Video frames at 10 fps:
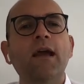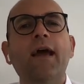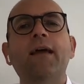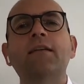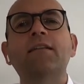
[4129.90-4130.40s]

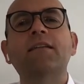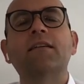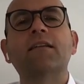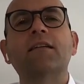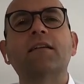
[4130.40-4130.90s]
And
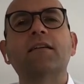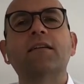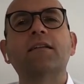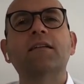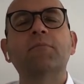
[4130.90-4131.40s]

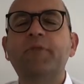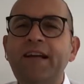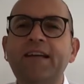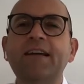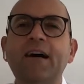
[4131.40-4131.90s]

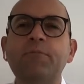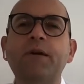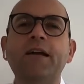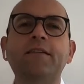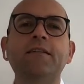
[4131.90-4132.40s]
breaking up
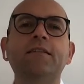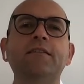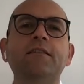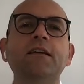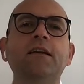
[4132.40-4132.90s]

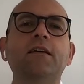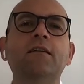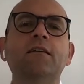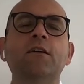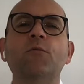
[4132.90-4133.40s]

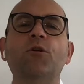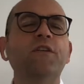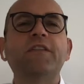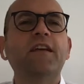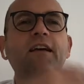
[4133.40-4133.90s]
AT&T
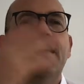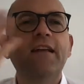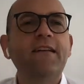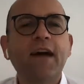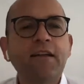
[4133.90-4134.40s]
was a
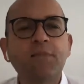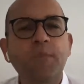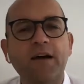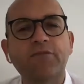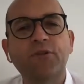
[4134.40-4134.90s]

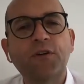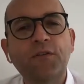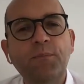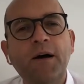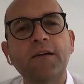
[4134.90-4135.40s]
nightmare for the
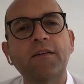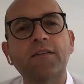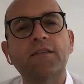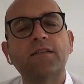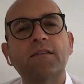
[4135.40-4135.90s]

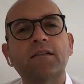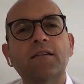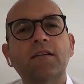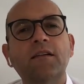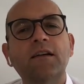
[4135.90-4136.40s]
spies.
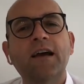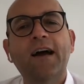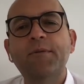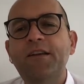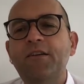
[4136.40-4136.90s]

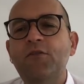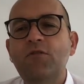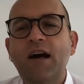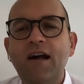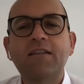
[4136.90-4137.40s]
I mean, you
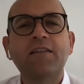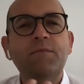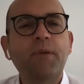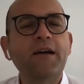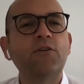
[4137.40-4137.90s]
can't
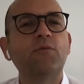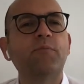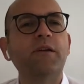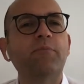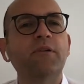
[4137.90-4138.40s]
spy on
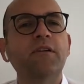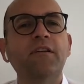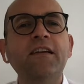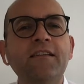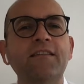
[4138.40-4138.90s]
people
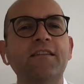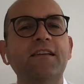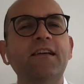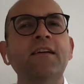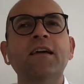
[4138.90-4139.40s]

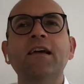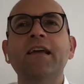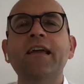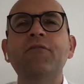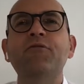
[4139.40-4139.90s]
easily
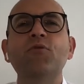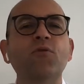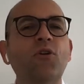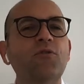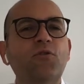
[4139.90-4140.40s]
if you
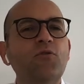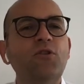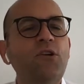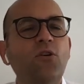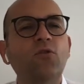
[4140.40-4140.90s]
not,
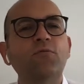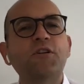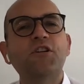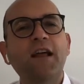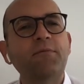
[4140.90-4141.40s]
don't know
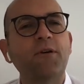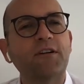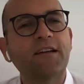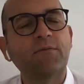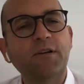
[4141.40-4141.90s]
which
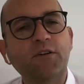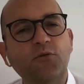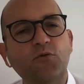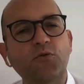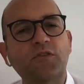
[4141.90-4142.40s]
network they will
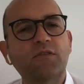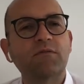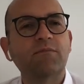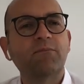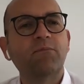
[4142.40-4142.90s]
use.
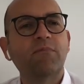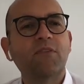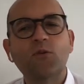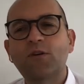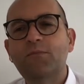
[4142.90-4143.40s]

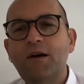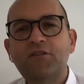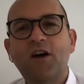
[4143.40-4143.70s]
So it's much